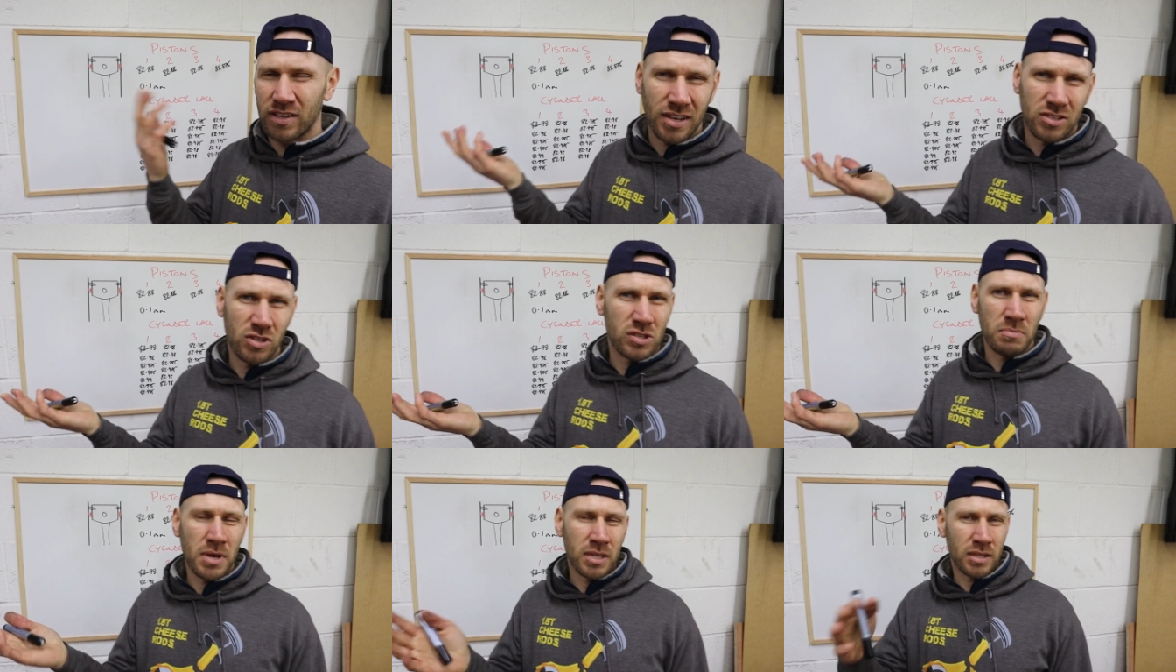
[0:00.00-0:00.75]
it, it
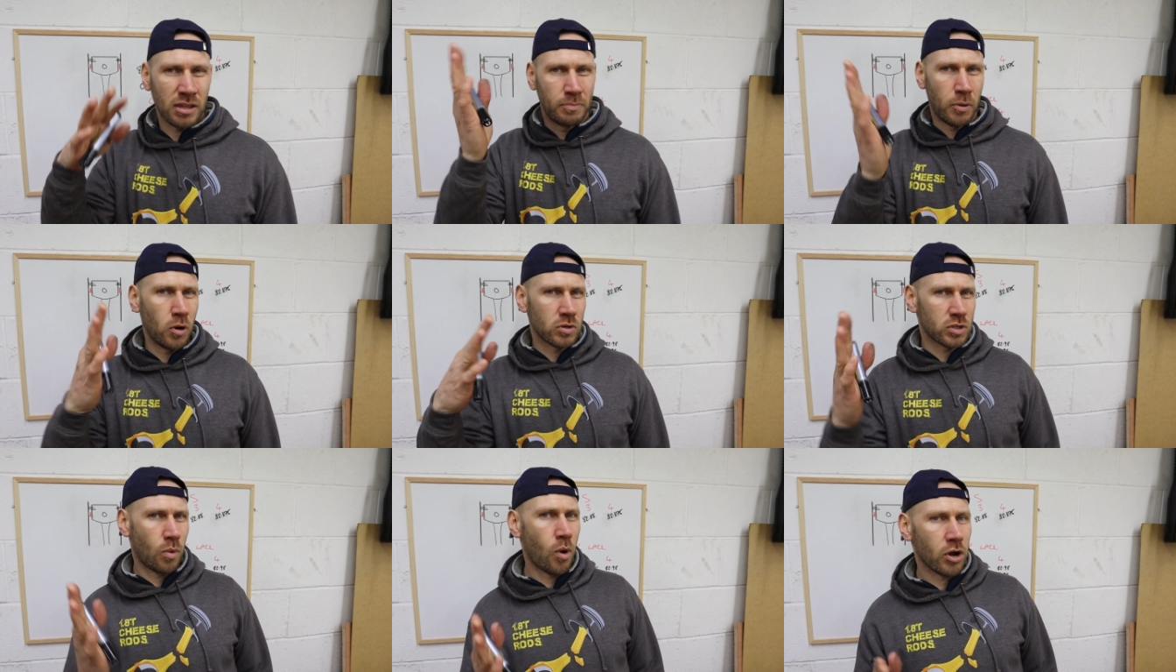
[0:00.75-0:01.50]
doesn't mean that the
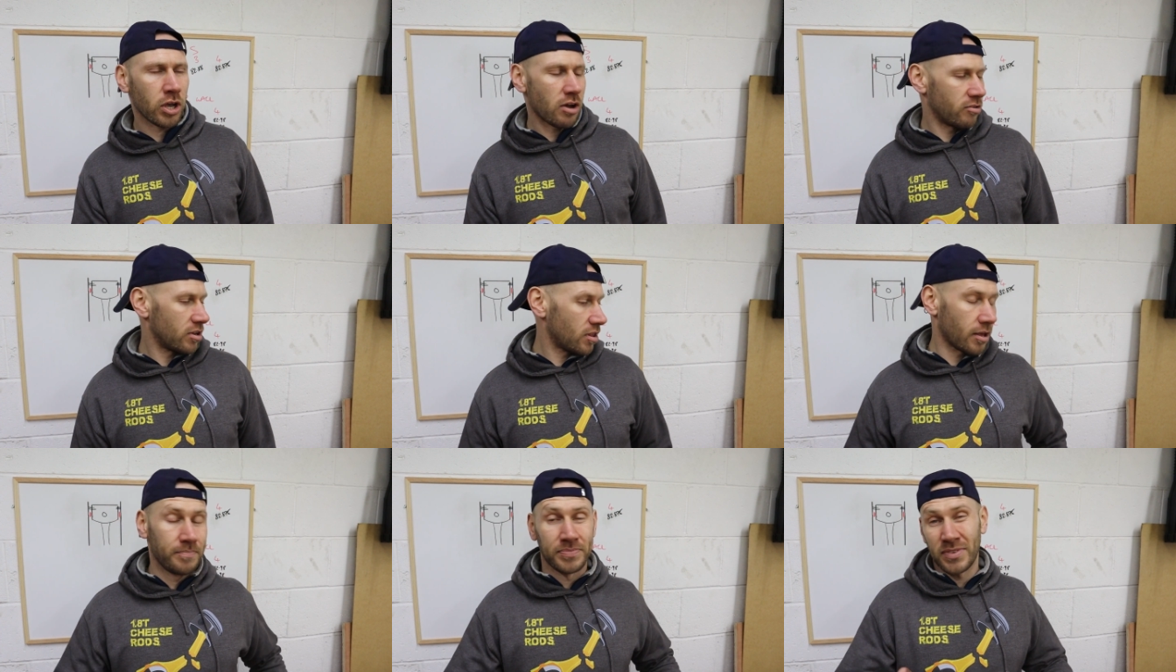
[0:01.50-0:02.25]
bores are wonky or
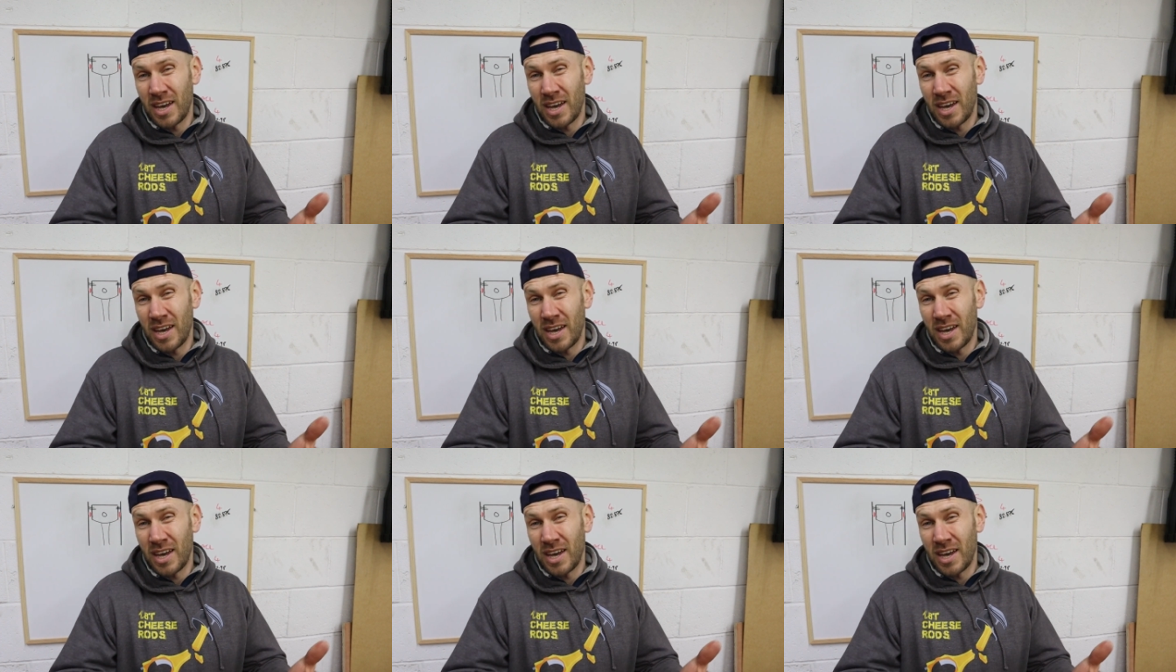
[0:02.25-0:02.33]
anything.